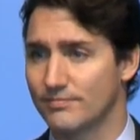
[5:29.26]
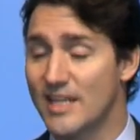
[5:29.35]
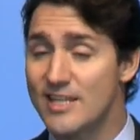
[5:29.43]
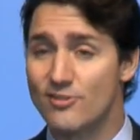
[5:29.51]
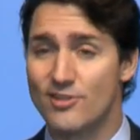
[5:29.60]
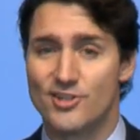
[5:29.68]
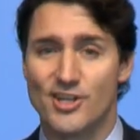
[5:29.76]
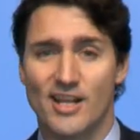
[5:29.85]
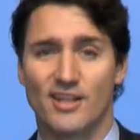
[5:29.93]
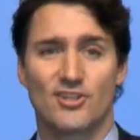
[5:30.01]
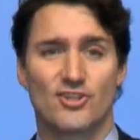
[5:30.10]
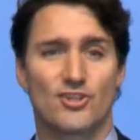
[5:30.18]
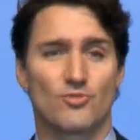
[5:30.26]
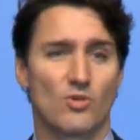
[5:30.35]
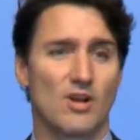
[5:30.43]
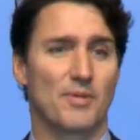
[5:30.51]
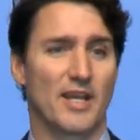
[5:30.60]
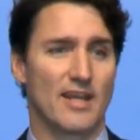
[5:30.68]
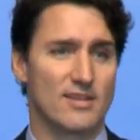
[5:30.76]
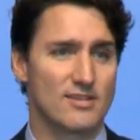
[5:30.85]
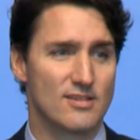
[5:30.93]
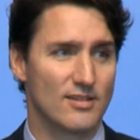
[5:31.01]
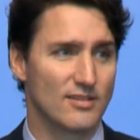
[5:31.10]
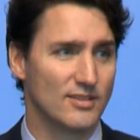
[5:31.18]
These are the challenges we're up
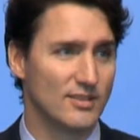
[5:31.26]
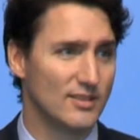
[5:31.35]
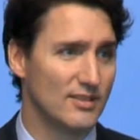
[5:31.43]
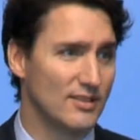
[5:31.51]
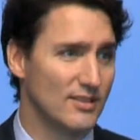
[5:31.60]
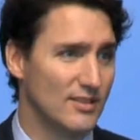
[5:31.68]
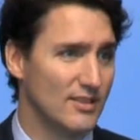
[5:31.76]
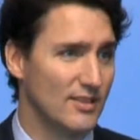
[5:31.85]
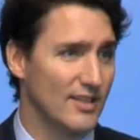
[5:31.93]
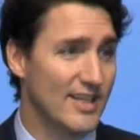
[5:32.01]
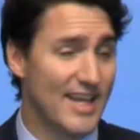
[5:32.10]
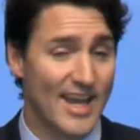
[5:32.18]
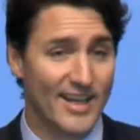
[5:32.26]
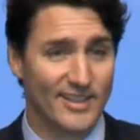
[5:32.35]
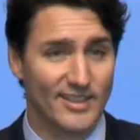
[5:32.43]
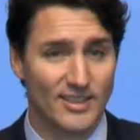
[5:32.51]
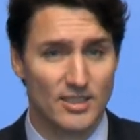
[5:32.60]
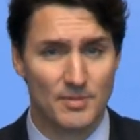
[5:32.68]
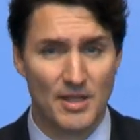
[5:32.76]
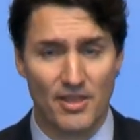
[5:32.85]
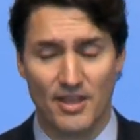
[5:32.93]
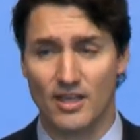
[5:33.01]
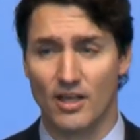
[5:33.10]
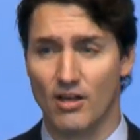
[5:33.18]
against, and Canada has been
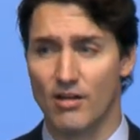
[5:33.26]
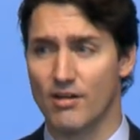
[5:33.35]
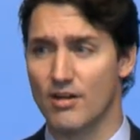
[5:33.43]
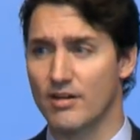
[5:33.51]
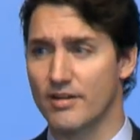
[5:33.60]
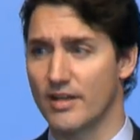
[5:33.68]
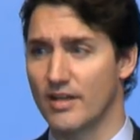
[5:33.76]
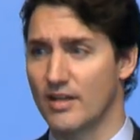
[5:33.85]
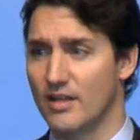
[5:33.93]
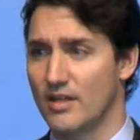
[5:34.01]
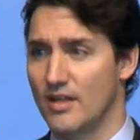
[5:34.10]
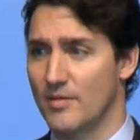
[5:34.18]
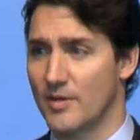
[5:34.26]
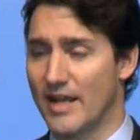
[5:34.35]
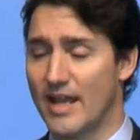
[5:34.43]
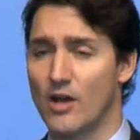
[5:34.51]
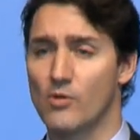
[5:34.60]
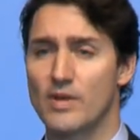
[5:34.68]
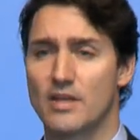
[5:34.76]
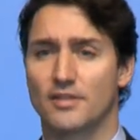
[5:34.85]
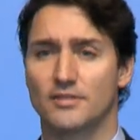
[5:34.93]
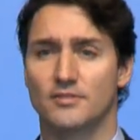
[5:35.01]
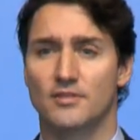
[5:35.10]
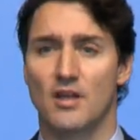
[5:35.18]
thinking hard about how we
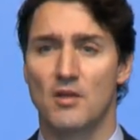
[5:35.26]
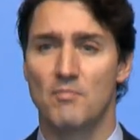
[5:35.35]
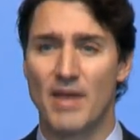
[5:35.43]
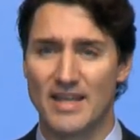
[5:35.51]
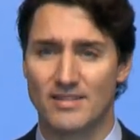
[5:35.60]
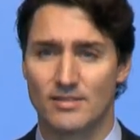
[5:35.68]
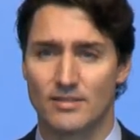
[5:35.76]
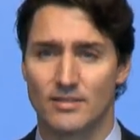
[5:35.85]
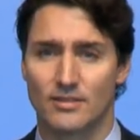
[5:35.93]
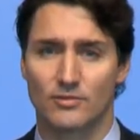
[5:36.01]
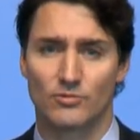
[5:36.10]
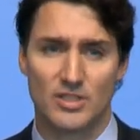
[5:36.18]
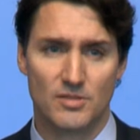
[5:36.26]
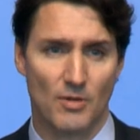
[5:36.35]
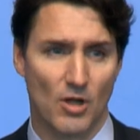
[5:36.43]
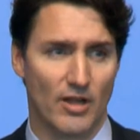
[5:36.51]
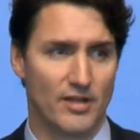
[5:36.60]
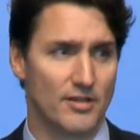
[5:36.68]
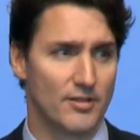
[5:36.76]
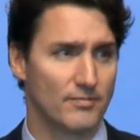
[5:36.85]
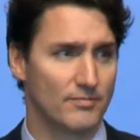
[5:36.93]
can best respond.